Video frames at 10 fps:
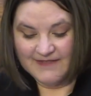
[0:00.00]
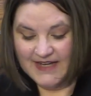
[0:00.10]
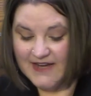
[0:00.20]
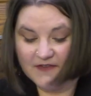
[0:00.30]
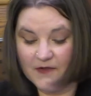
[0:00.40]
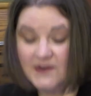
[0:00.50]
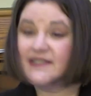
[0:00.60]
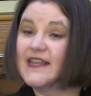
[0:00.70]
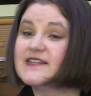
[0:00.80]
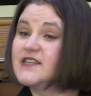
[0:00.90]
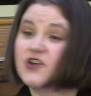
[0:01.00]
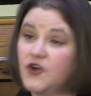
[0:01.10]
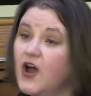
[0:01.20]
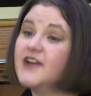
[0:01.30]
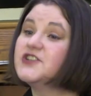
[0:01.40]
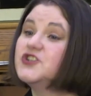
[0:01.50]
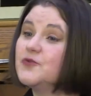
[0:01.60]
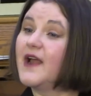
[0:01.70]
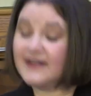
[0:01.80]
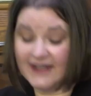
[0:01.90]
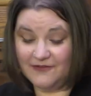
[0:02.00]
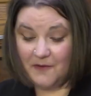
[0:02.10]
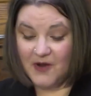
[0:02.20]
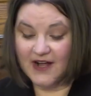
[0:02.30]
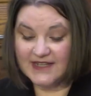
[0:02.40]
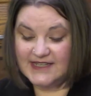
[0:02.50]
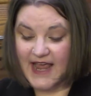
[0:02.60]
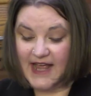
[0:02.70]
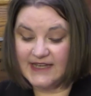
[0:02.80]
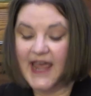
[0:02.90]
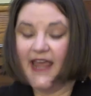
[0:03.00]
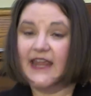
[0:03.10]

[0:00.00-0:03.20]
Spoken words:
Even those things that are not directly from God's hand,